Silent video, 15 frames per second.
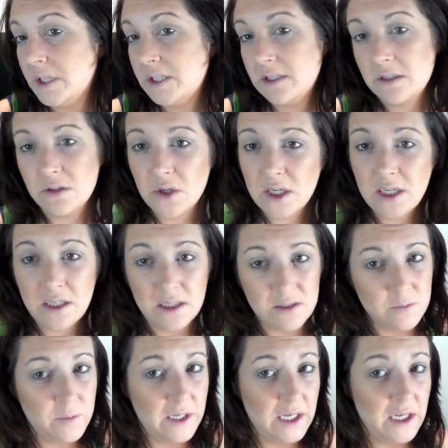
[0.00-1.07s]
Is it looking
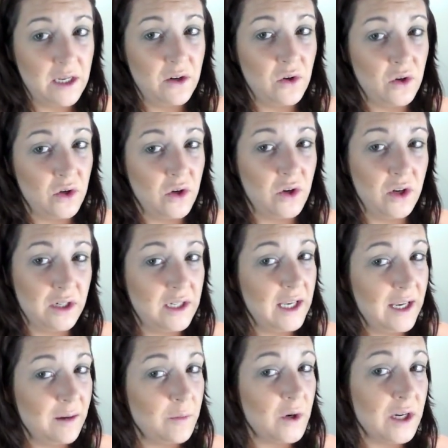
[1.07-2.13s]
as bad on
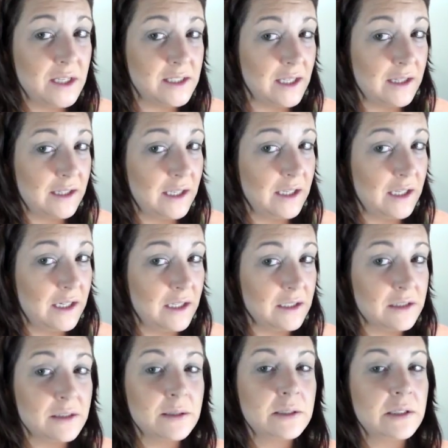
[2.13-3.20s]
camera as I think it
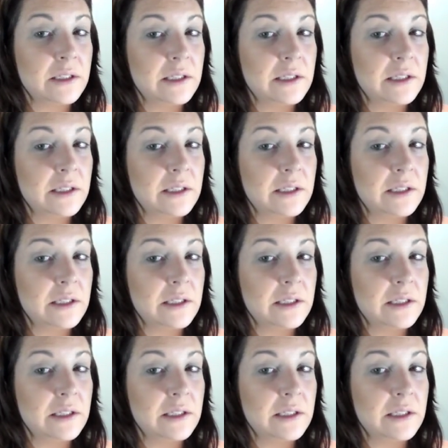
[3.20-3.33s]
is?